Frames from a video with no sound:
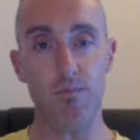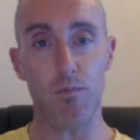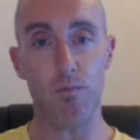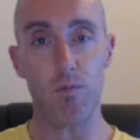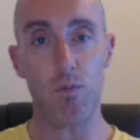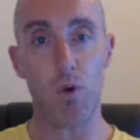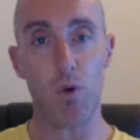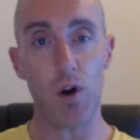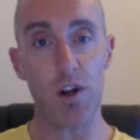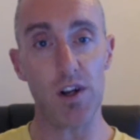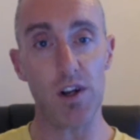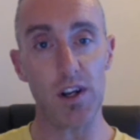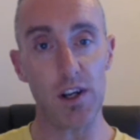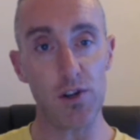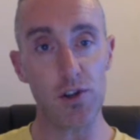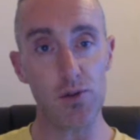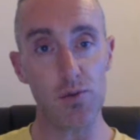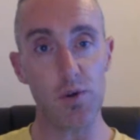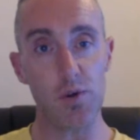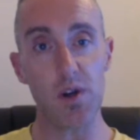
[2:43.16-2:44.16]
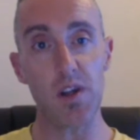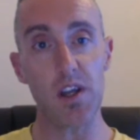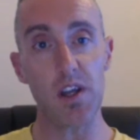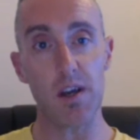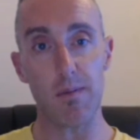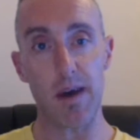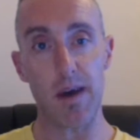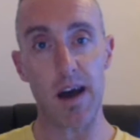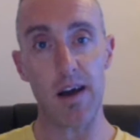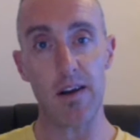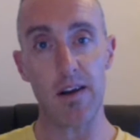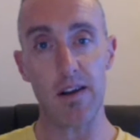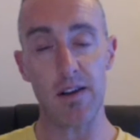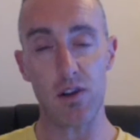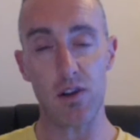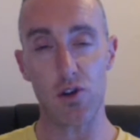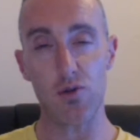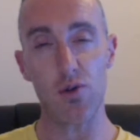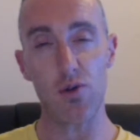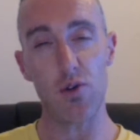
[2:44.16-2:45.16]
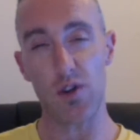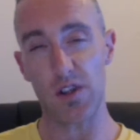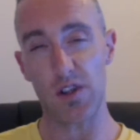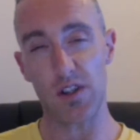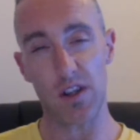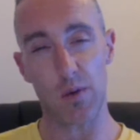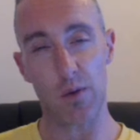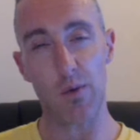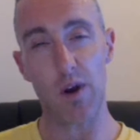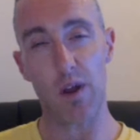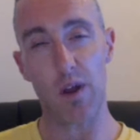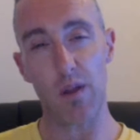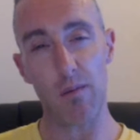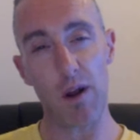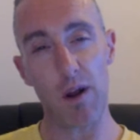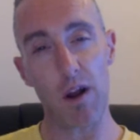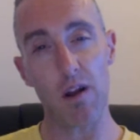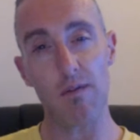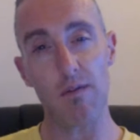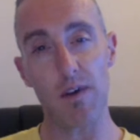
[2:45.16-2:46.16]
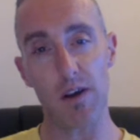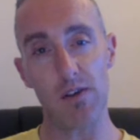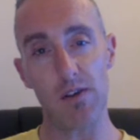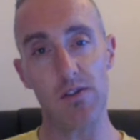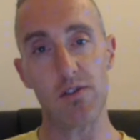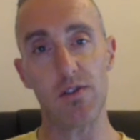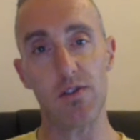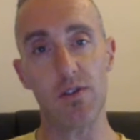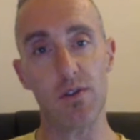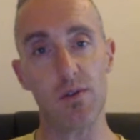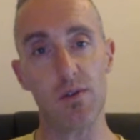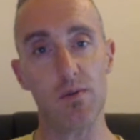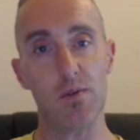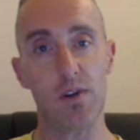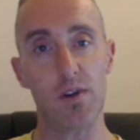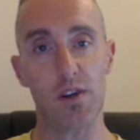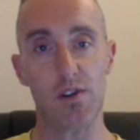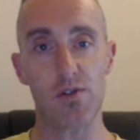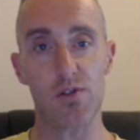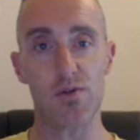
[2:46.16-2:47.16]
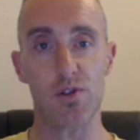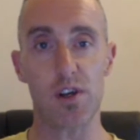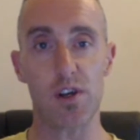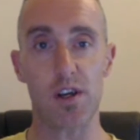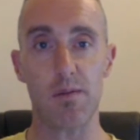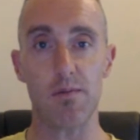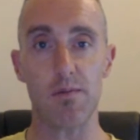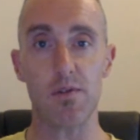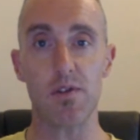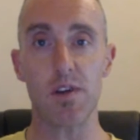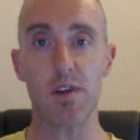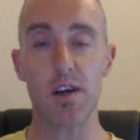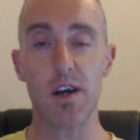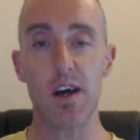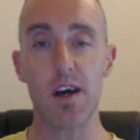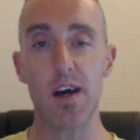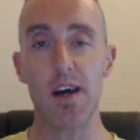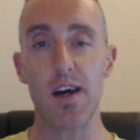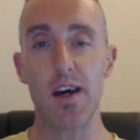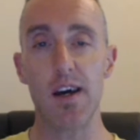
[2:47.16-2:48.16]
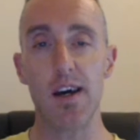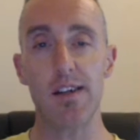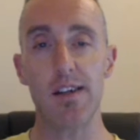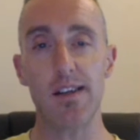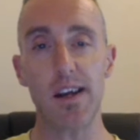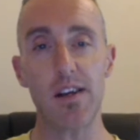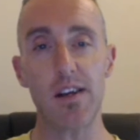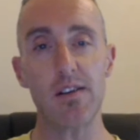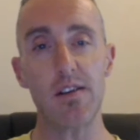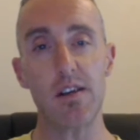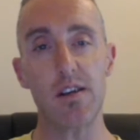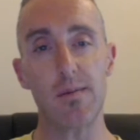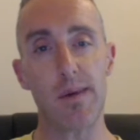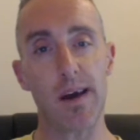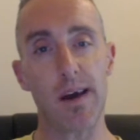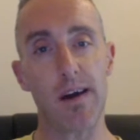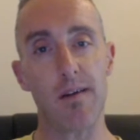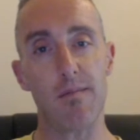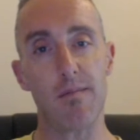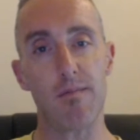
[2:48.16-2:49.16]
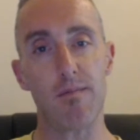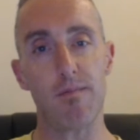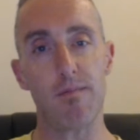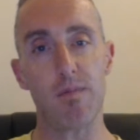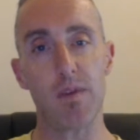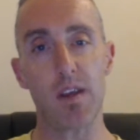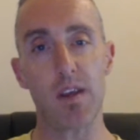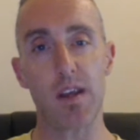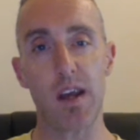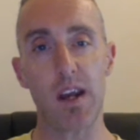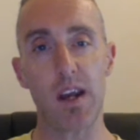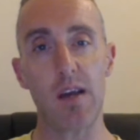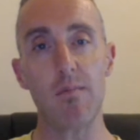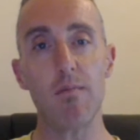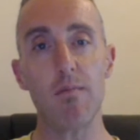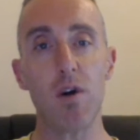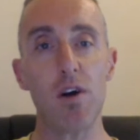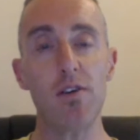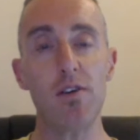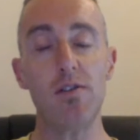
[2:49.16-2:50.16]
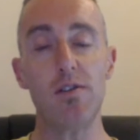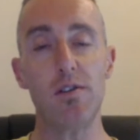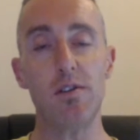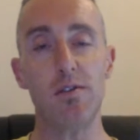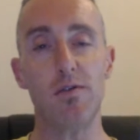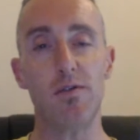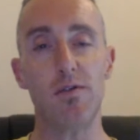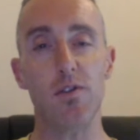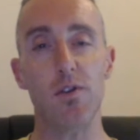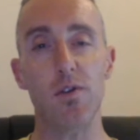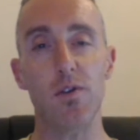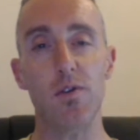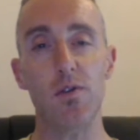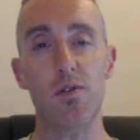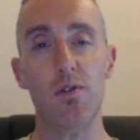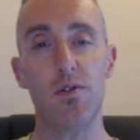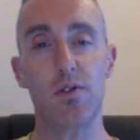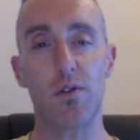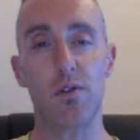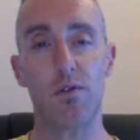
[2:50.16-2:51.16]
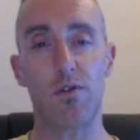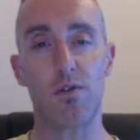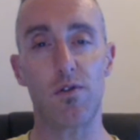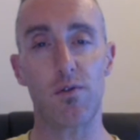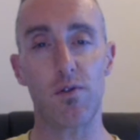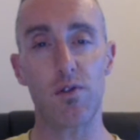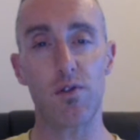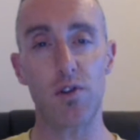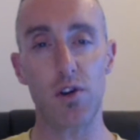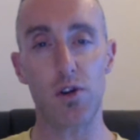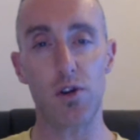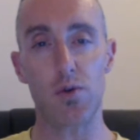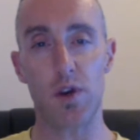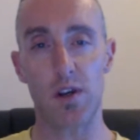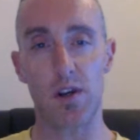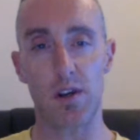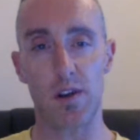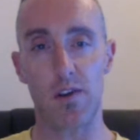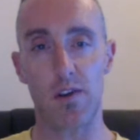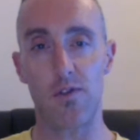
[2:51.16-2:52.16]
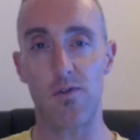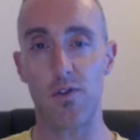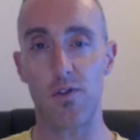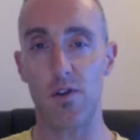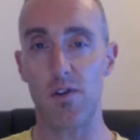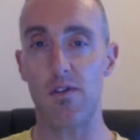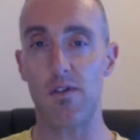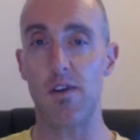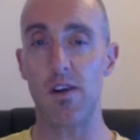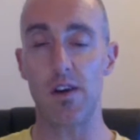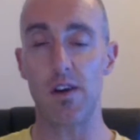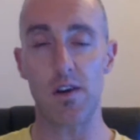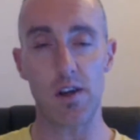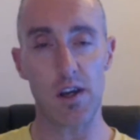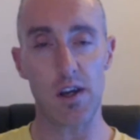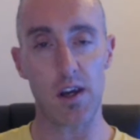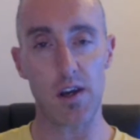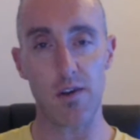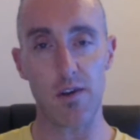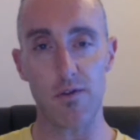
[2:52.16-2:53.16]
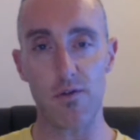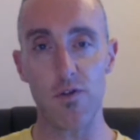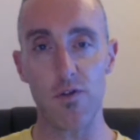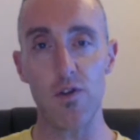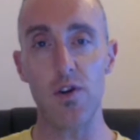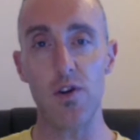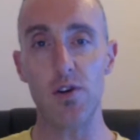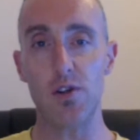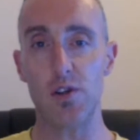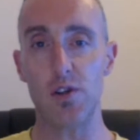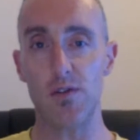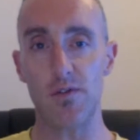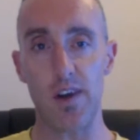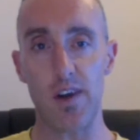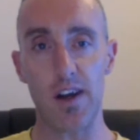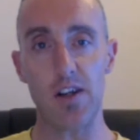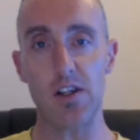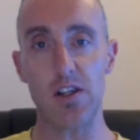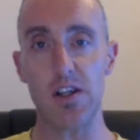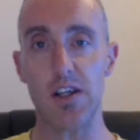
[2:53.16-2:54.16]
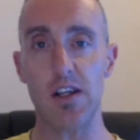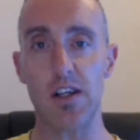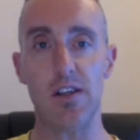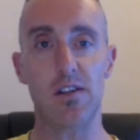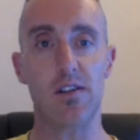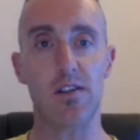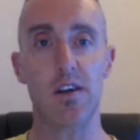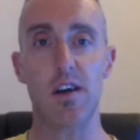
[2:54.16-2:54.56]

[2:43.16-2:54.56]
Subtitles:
what it is really about, and the truth is somewhere in the middle of those two extremes, it's actually about getting most of your foods through nutrient-dense foods. So your fruits, your veggies,